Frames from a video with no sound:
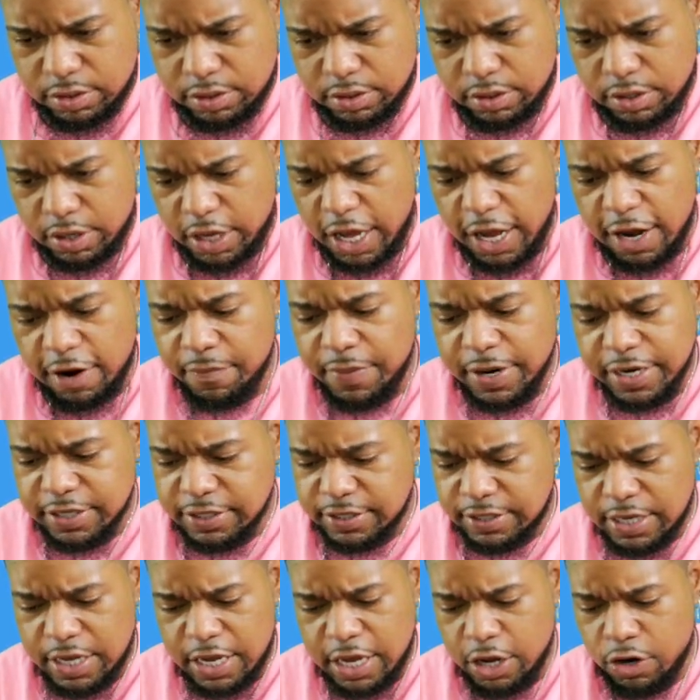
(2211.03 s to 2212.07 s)
Everybody's
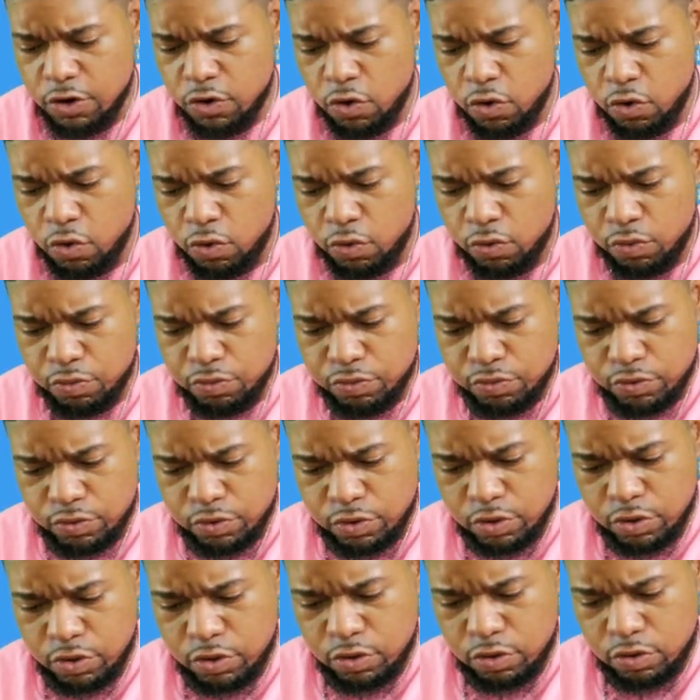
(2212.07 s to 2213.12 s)
saying nope.
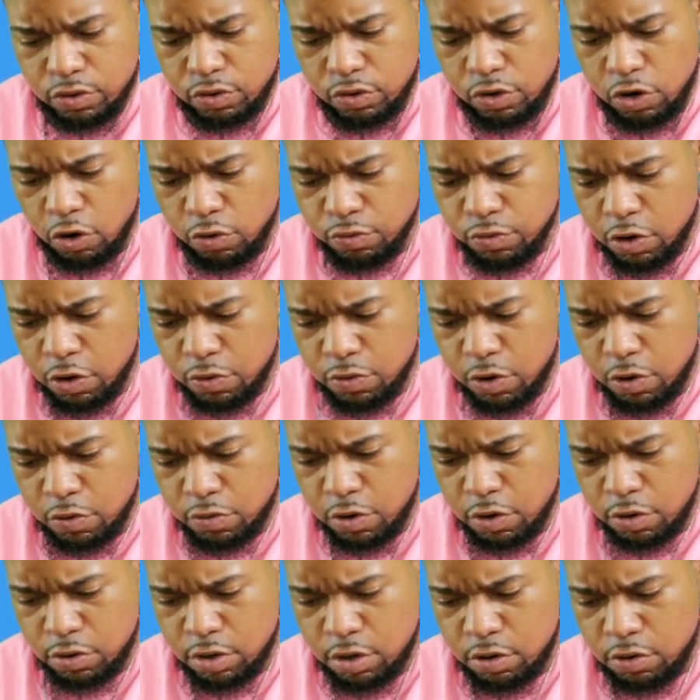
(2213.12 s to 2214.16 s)

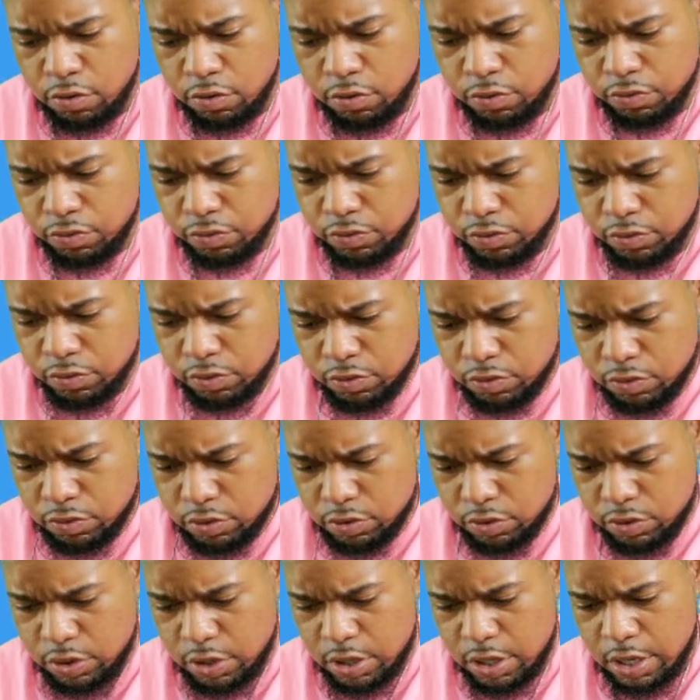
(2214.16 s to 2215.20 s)
Nope.
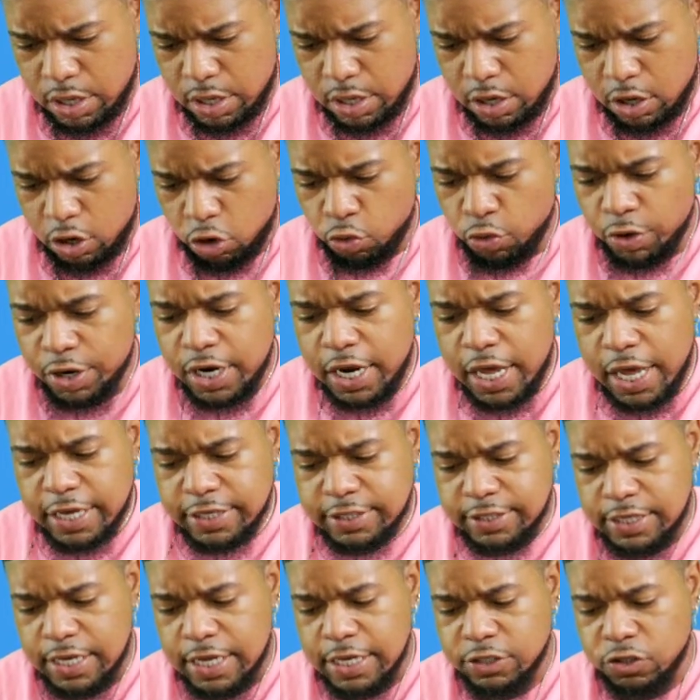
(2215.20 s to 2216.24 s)
Renee
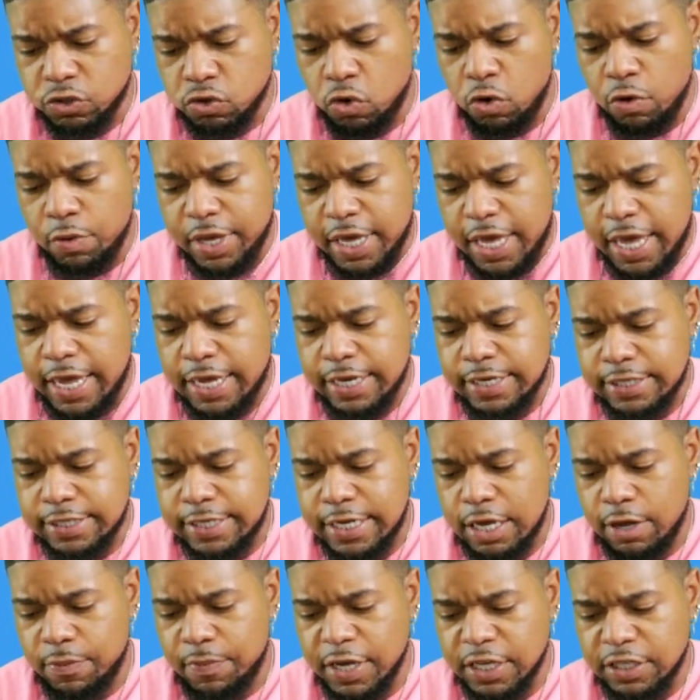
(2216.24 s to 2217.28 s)
says Storm can't
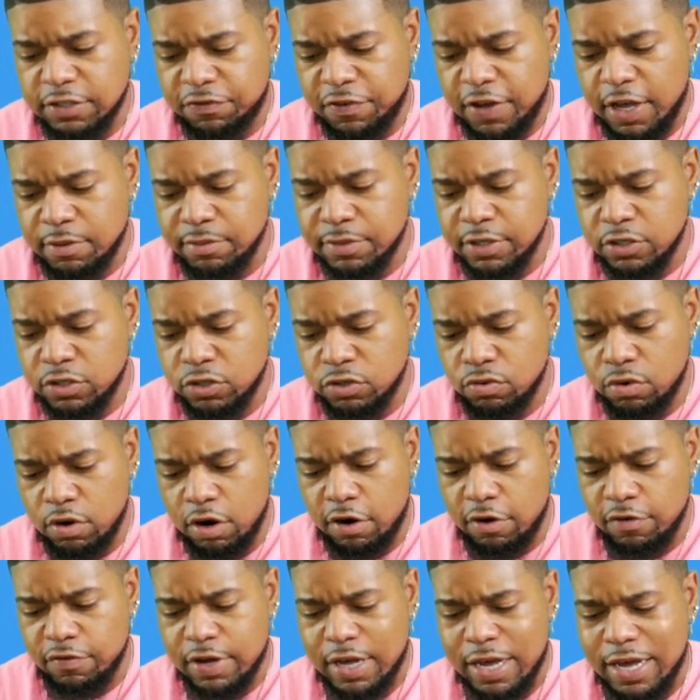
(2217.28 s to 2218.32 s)
DMX family sue
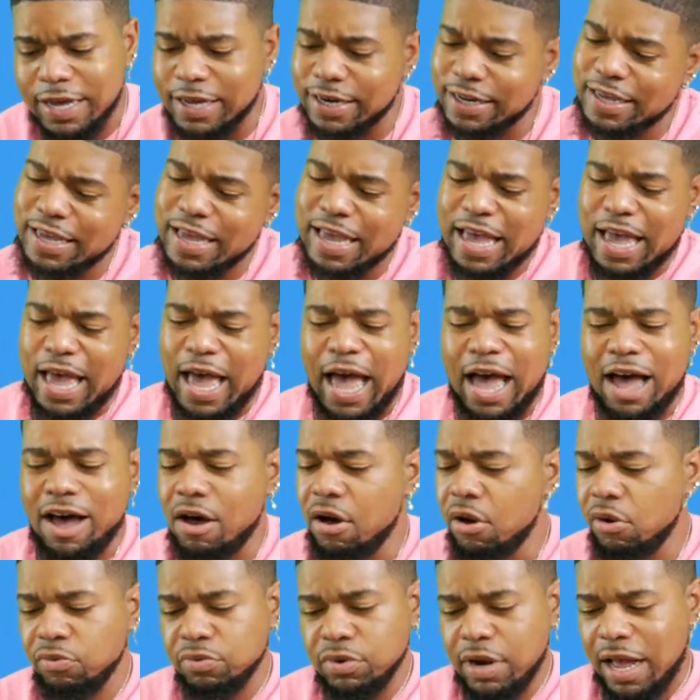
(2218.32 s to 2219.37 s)
Gotti.
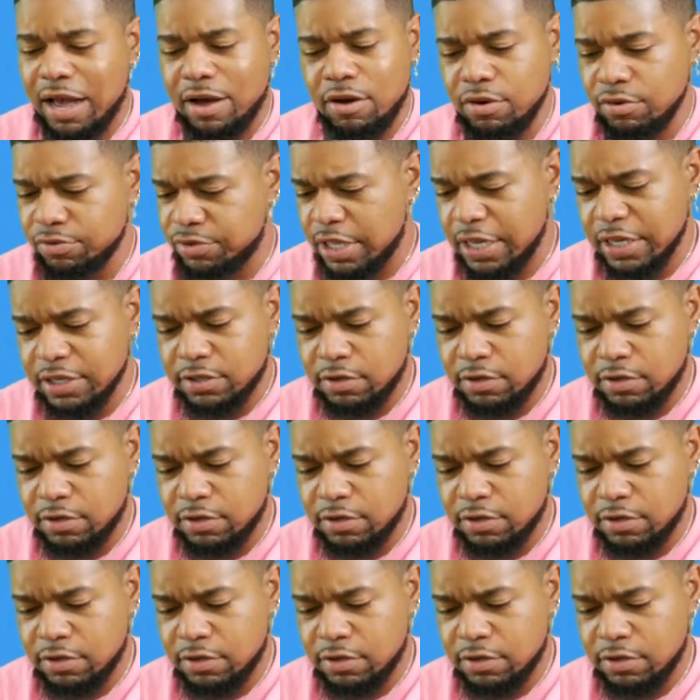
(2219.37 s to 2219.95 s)
I don't think so,